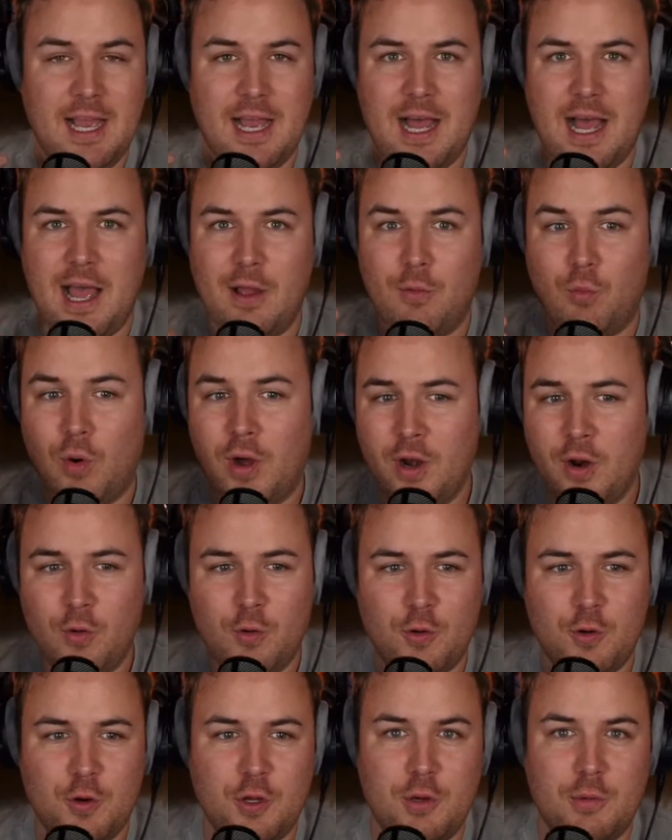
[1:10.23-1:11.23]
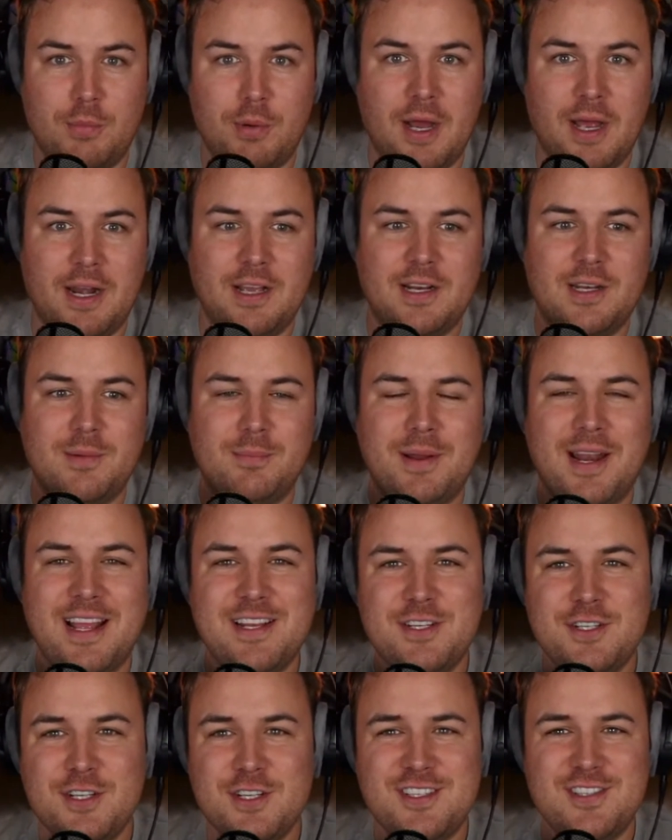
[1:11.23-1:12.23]
I want to order your product, but I
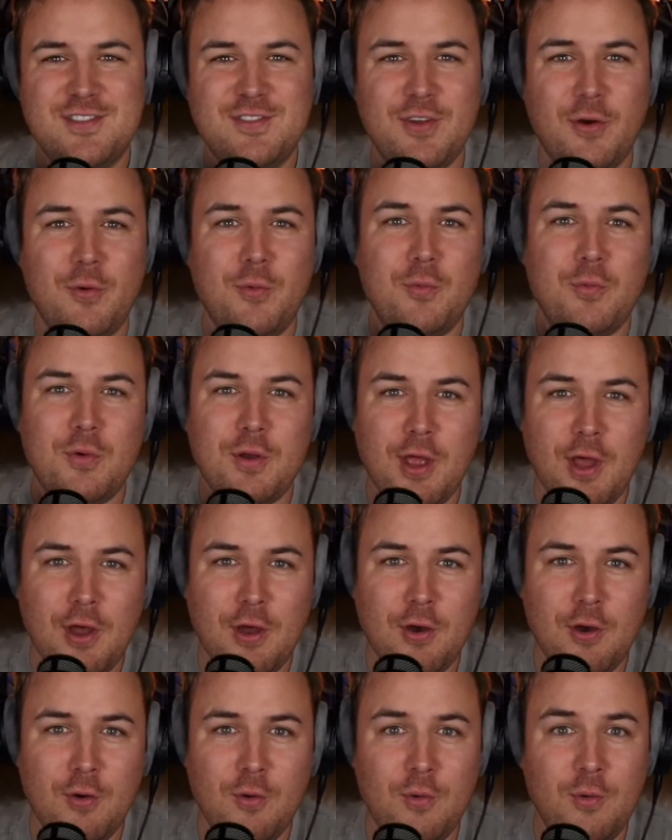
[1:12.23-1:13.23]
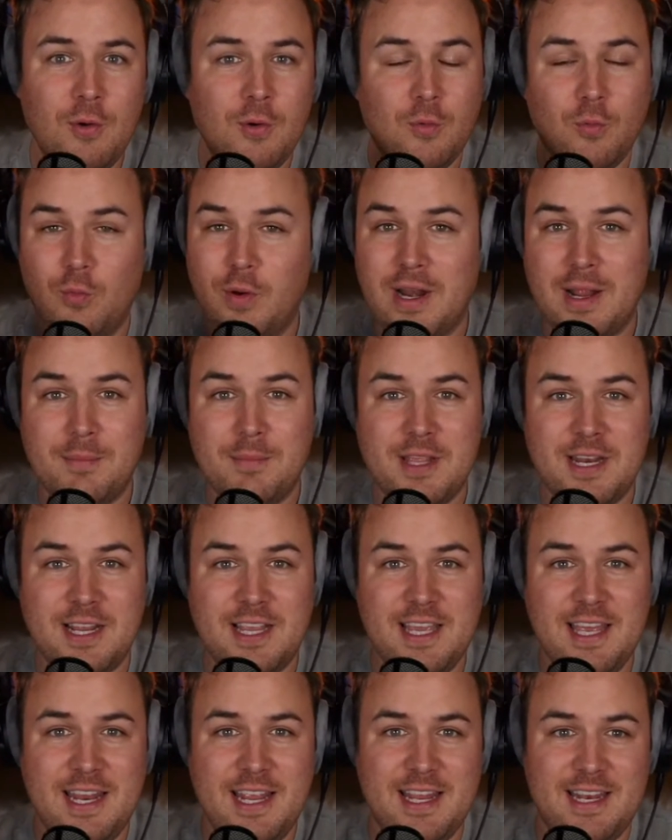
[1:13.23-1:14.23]
just don't know when I'm going to
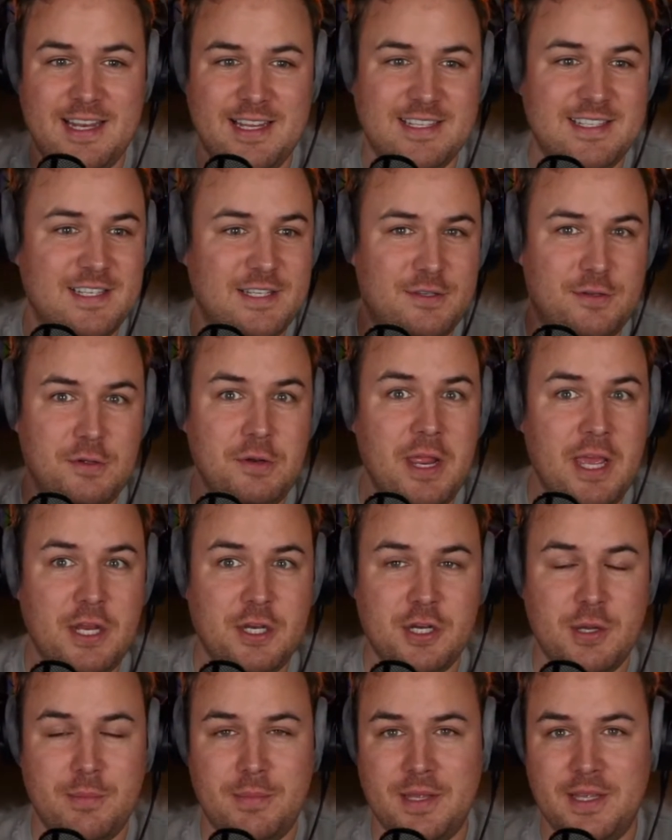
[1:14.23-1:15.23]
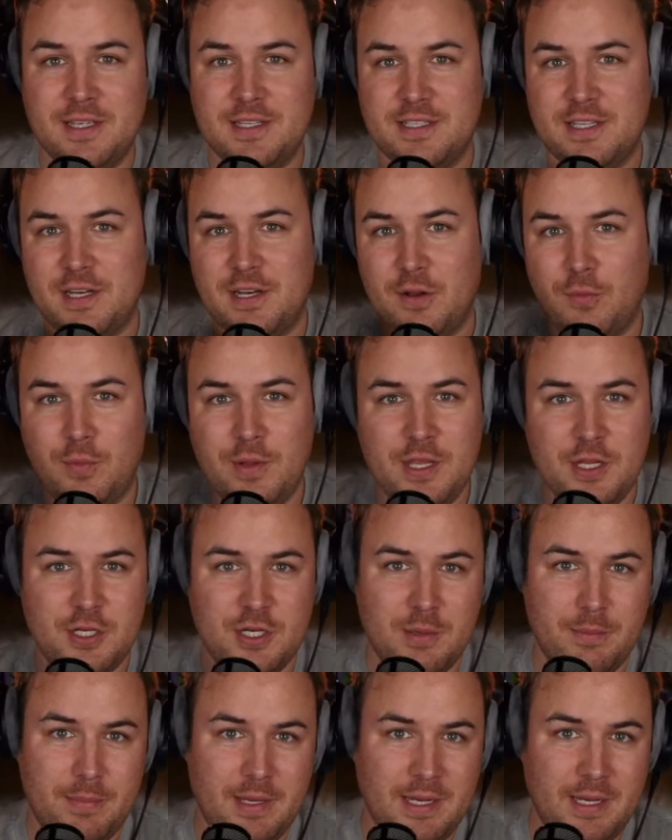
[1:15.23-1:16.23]
get it. Is it 2-day shipping? Is it a week
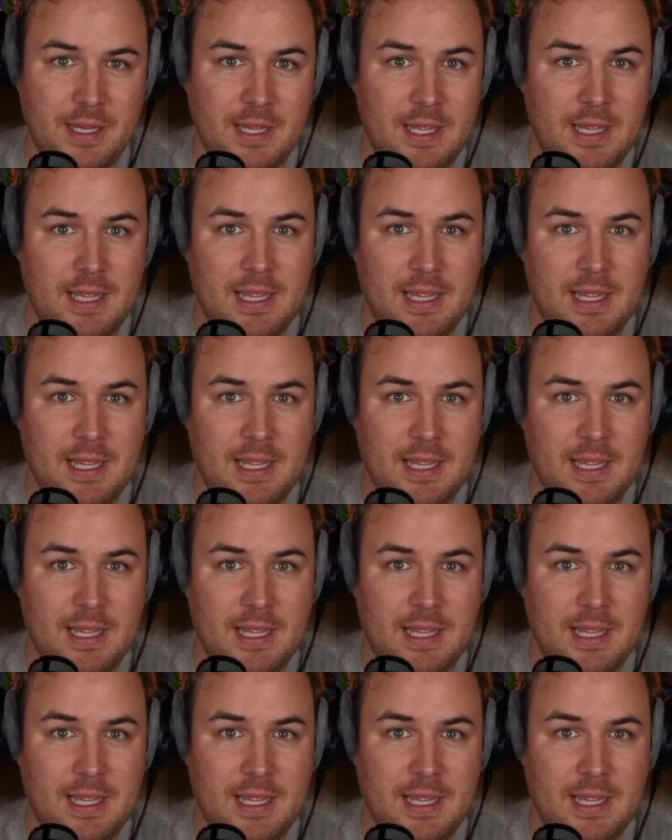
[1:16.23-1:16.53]
shipping?